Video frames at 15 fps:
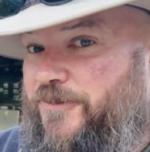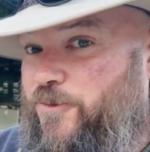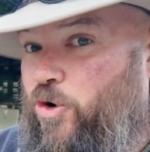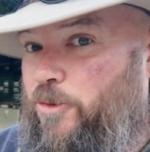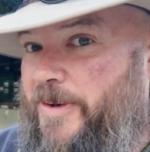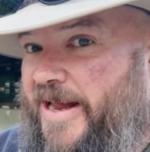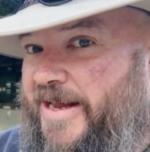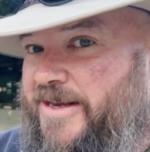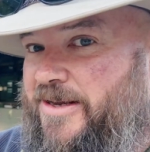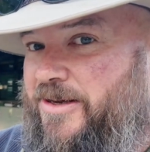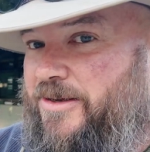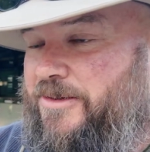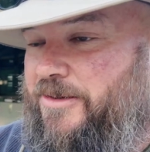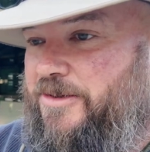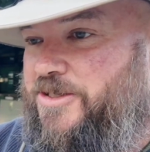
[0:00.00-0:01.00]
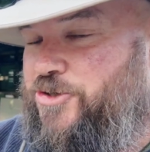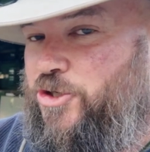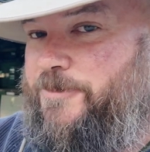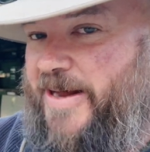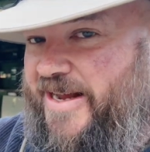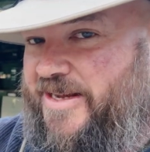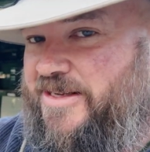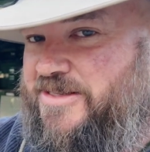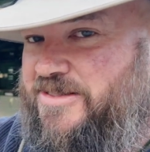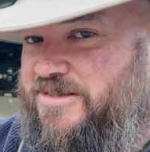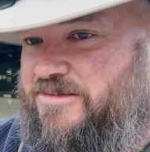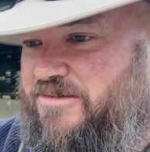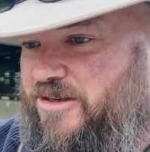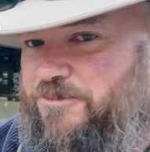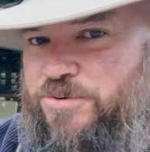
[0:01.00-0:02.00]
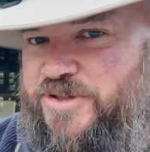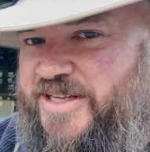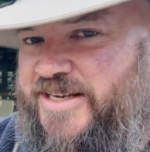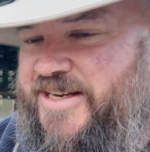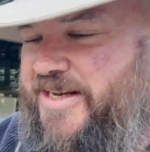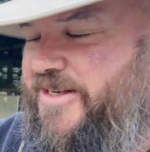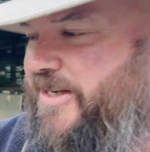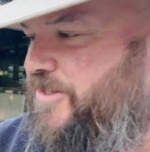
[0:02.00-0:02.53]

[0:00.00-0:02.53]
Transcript: the 4-pack, and the 2-pack is, I'll put that down